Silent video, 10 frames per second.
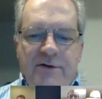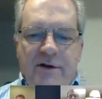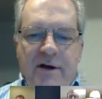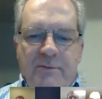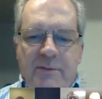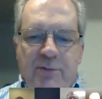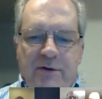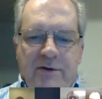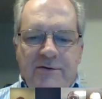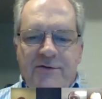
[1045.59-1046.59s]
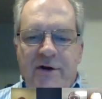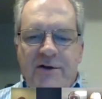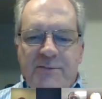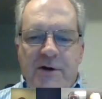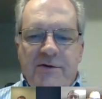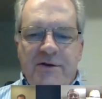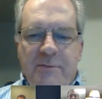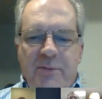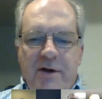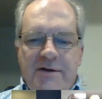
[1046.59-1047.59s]
They're going to be putting those transmitters up
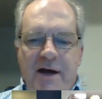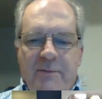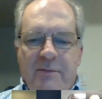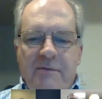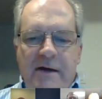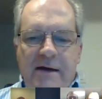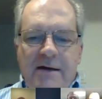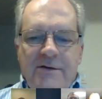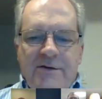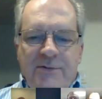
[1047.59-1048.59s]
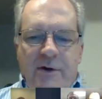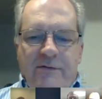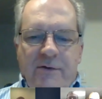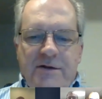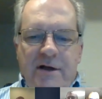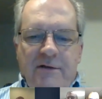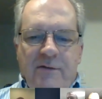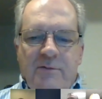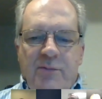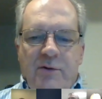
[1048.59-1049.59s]
on top of just 20-foot
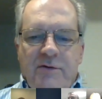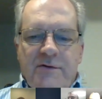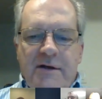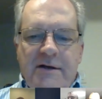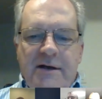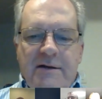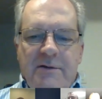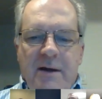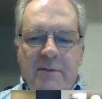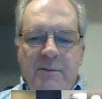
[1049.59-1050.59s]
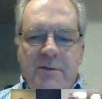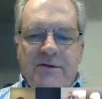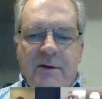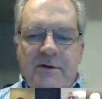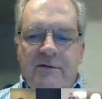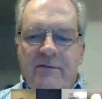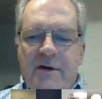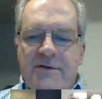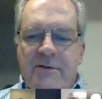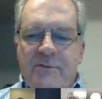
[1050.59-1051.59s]
telephone poles, and that might be something to
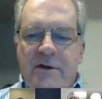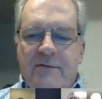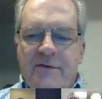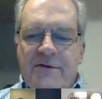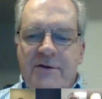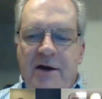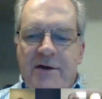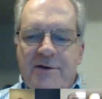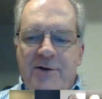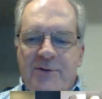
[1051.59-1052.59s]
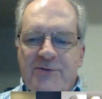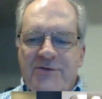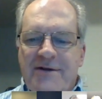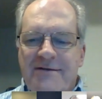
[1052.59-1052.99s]
invest in. We'll have to see how that goes.